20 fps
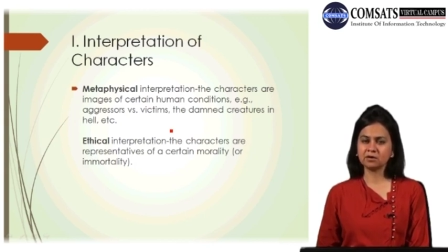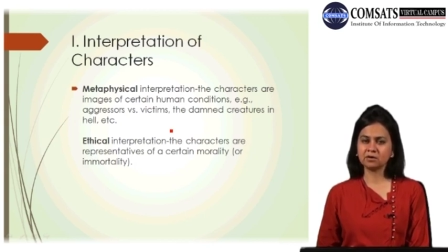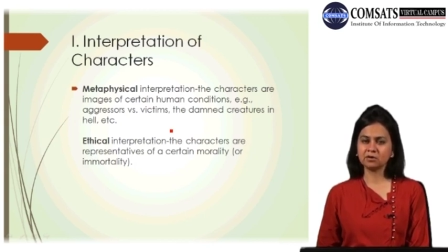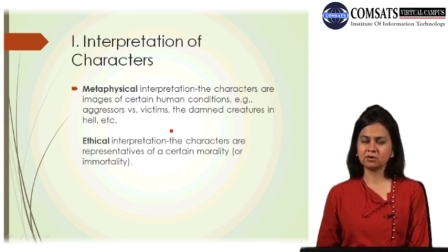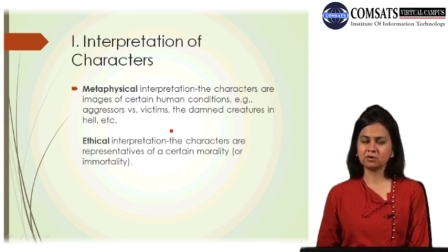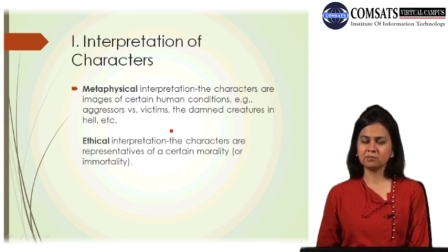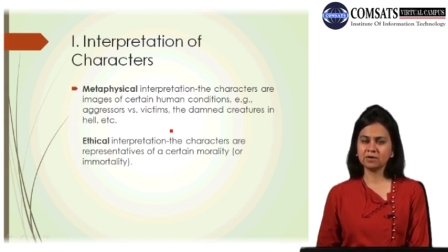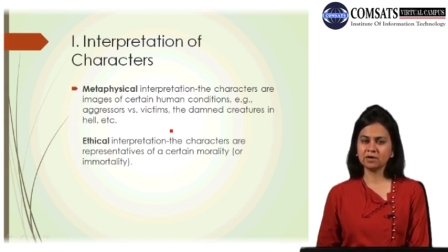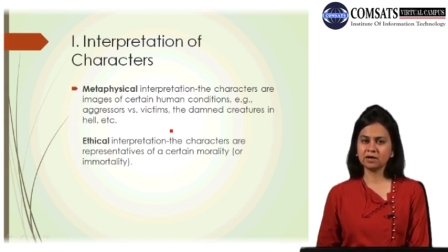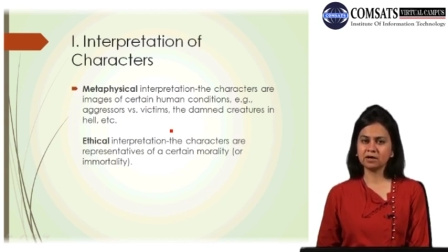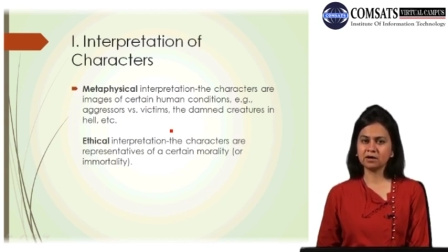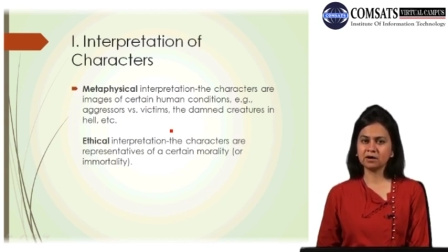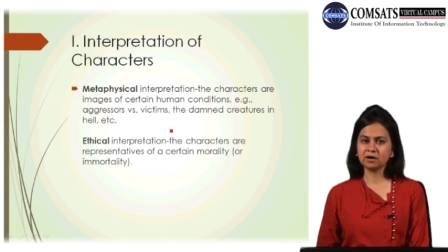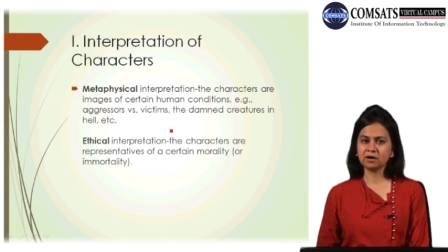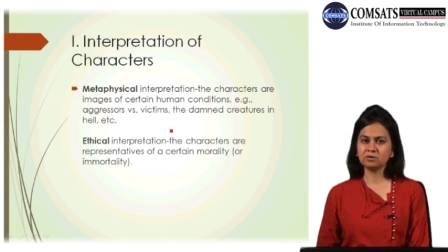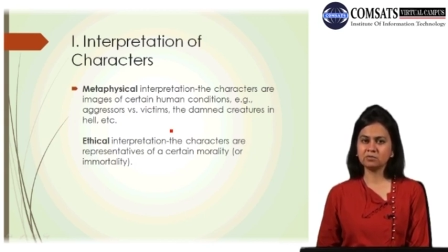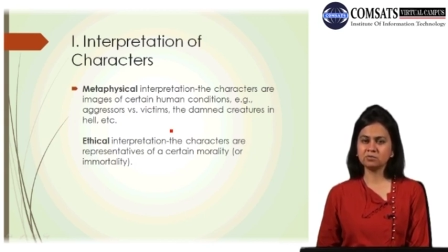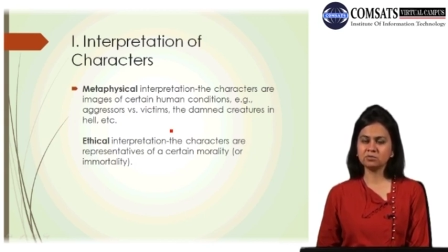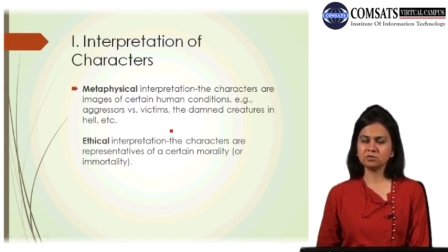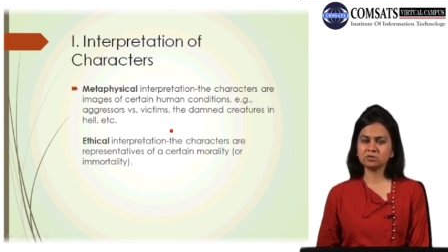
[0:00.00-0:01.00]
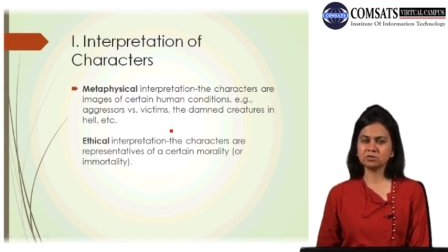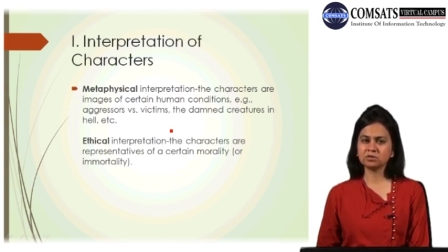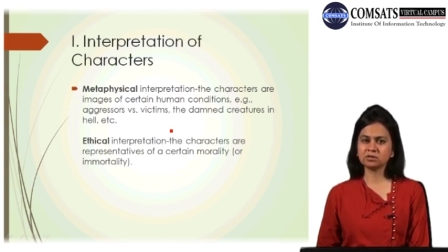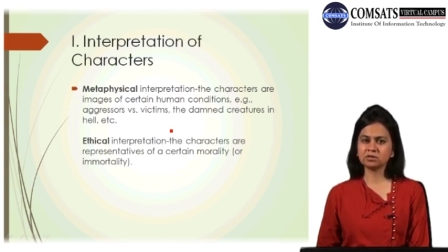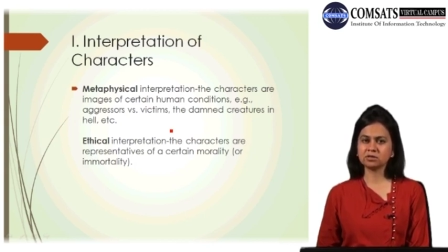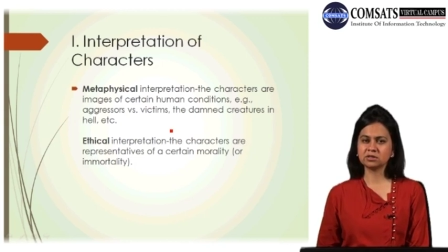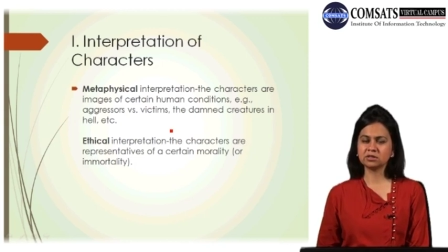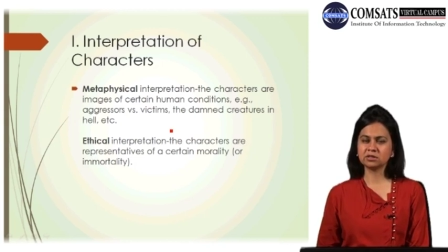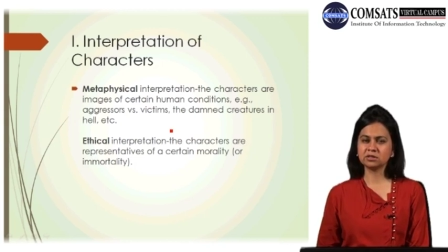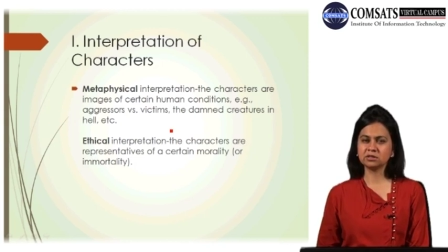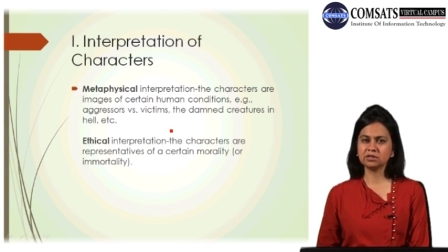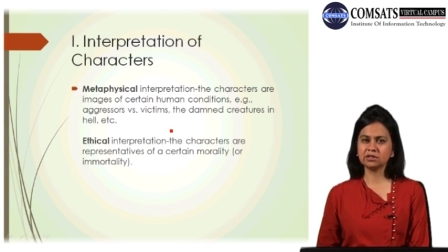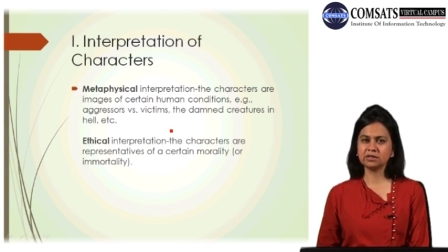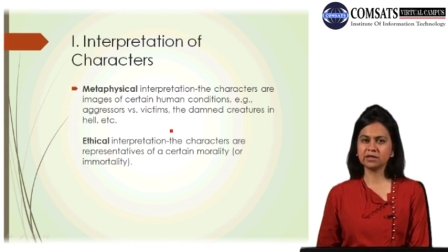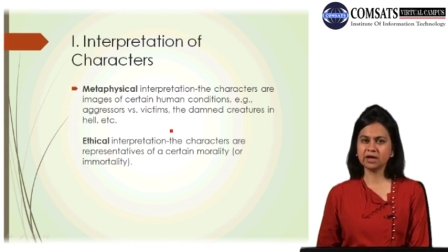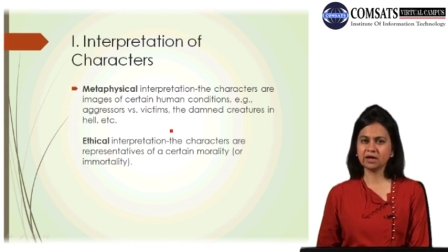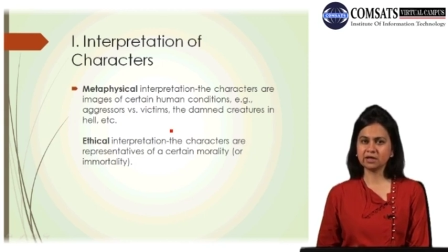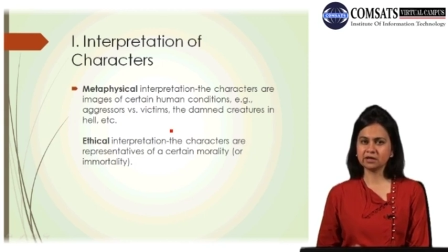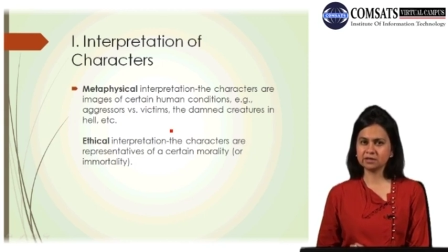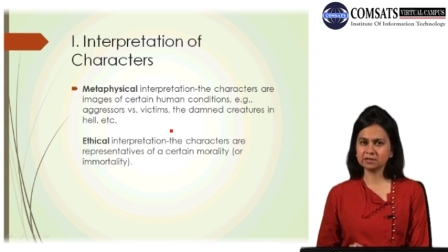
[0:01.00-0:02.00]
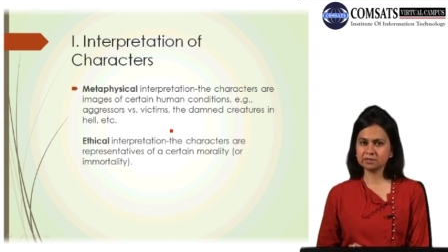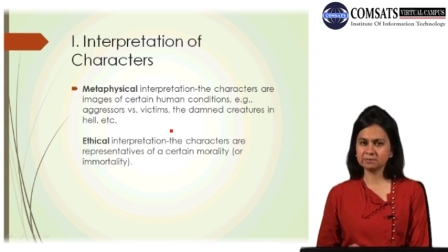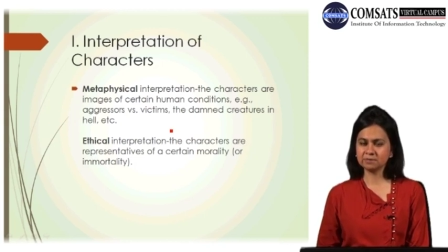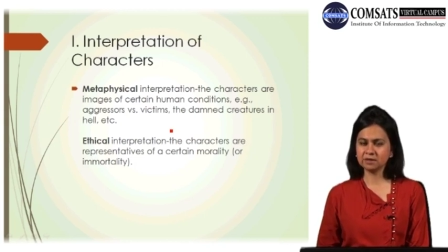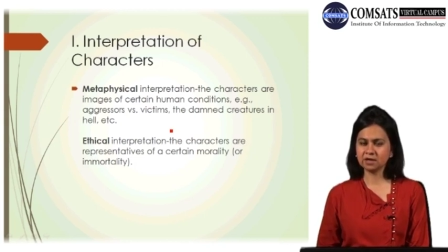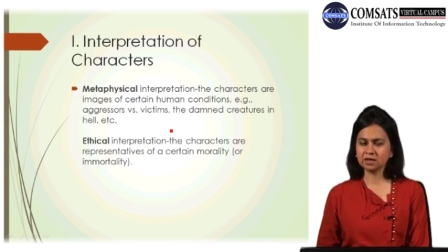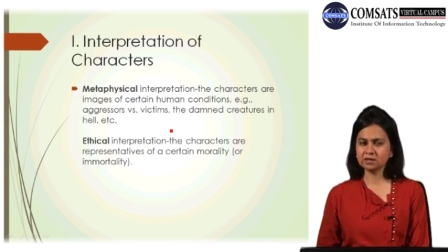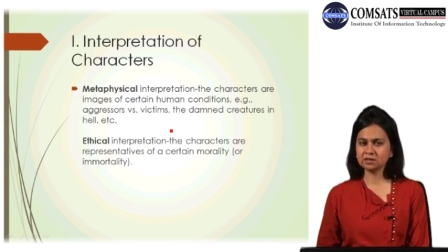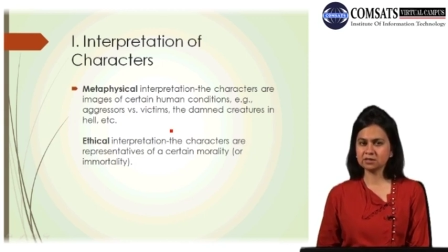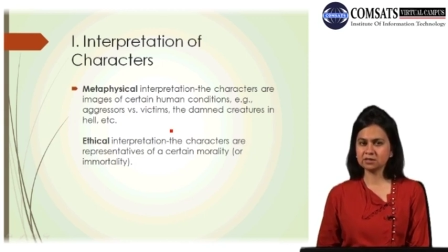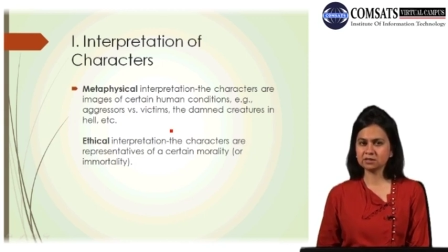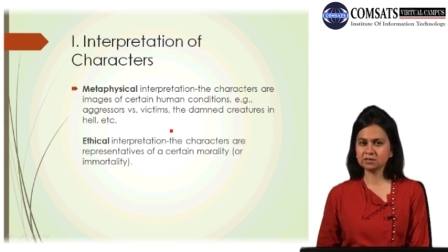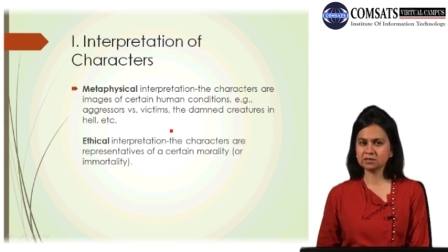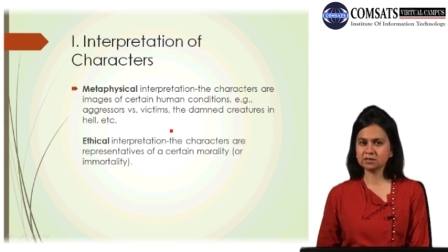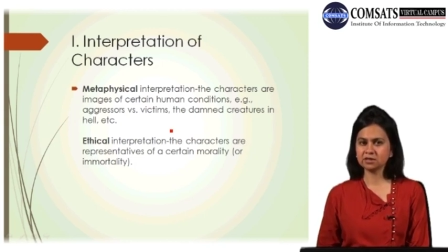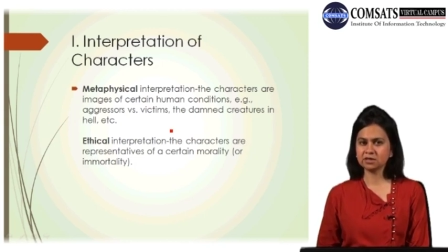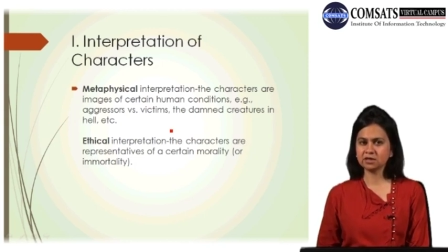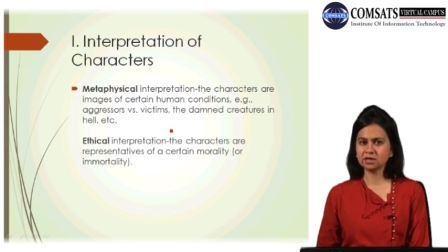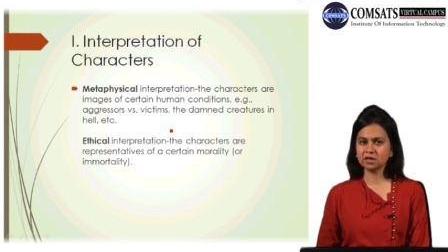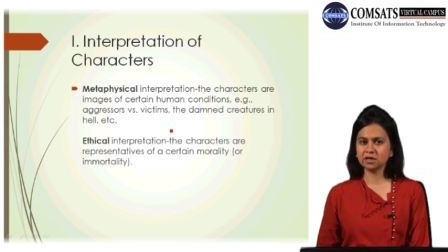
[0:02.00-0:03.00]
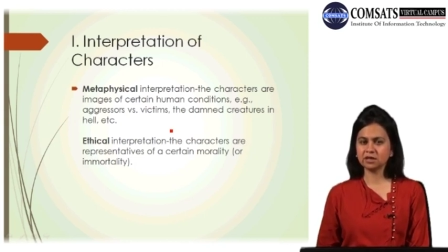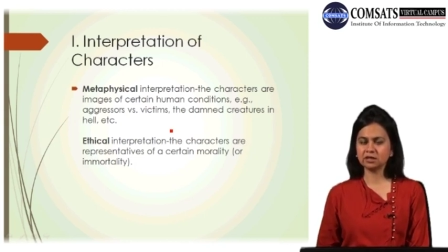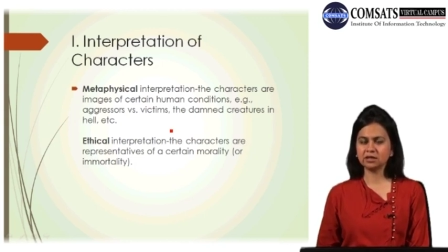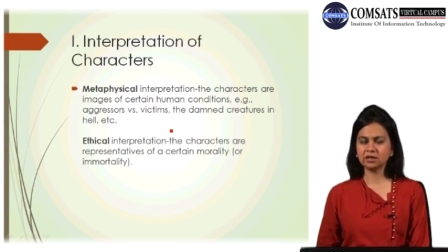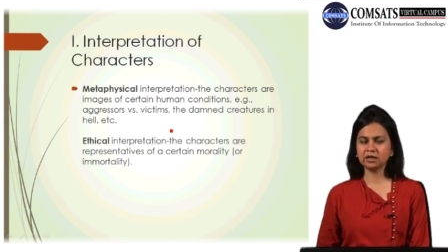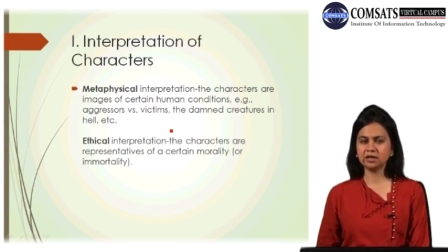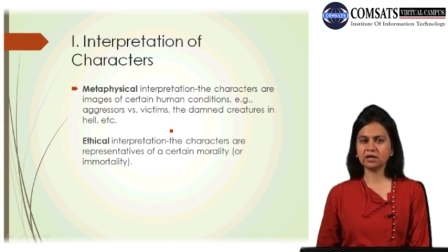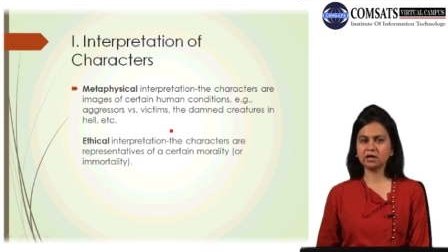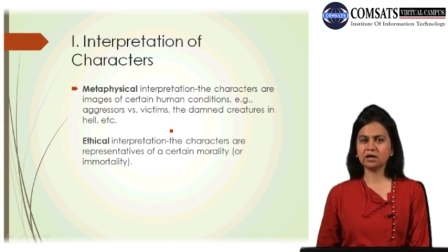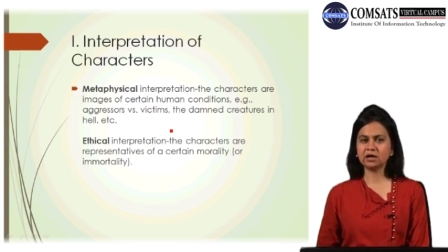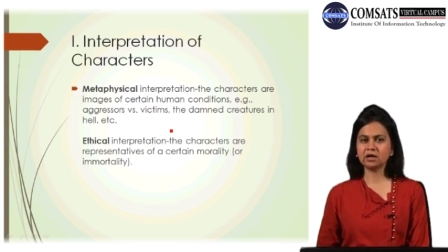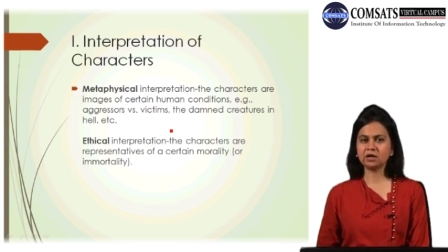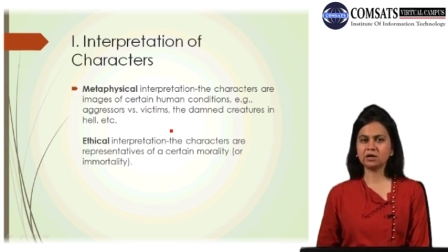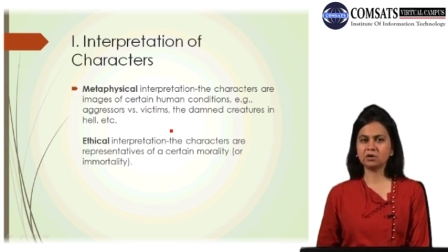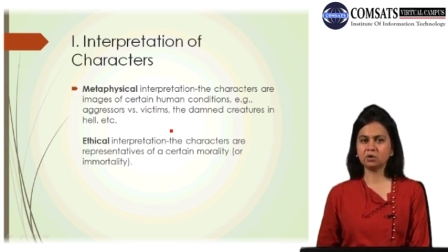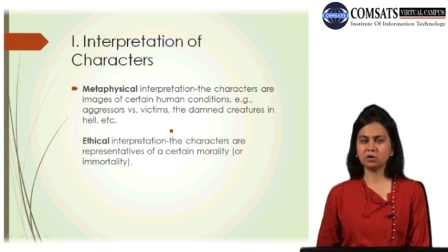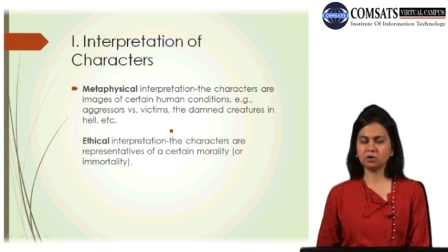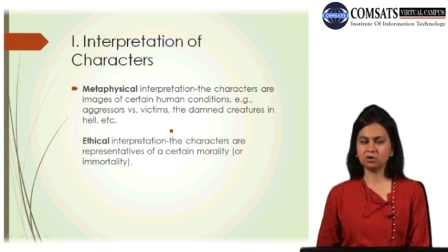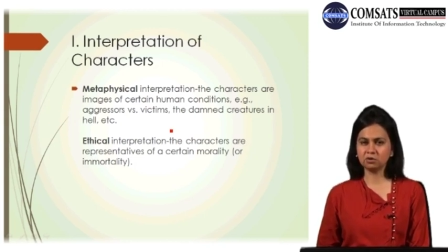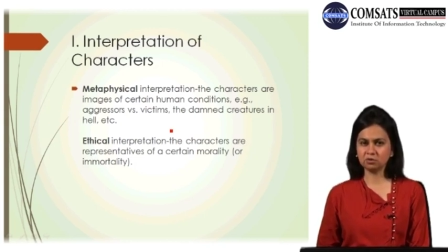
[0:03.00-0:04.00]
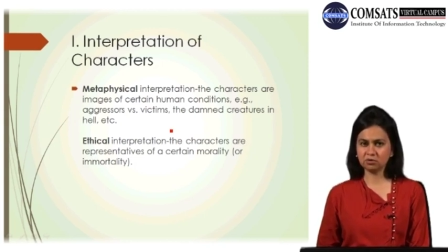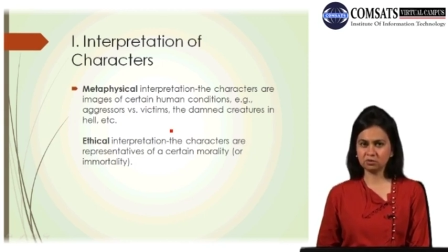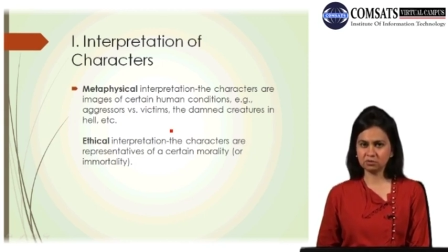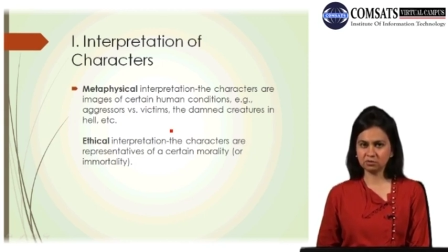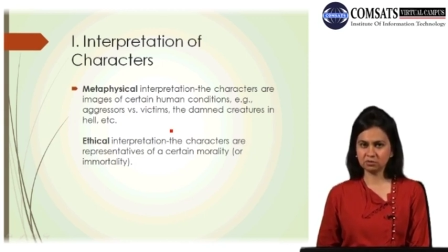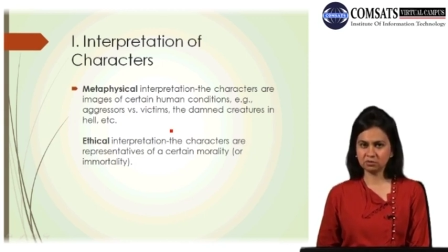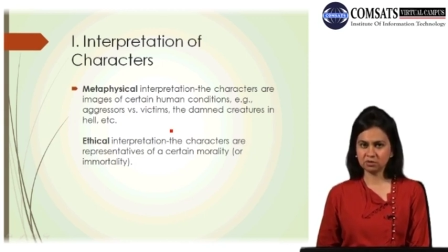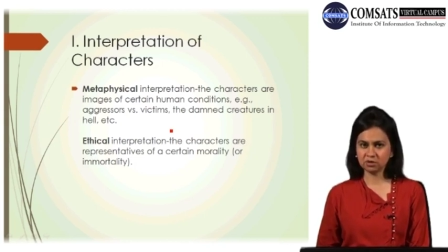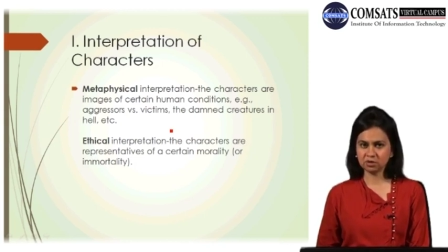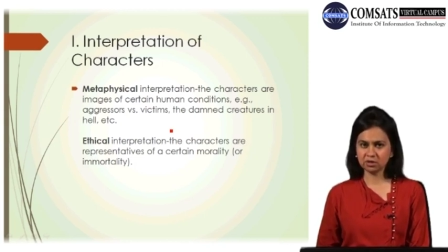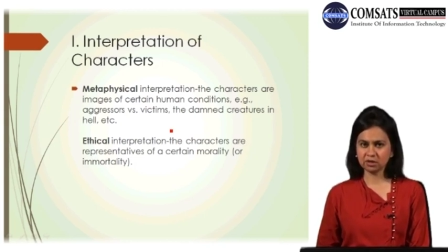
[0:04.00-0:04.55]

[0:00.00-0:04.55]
roaming around the cactus plants, they are hollow,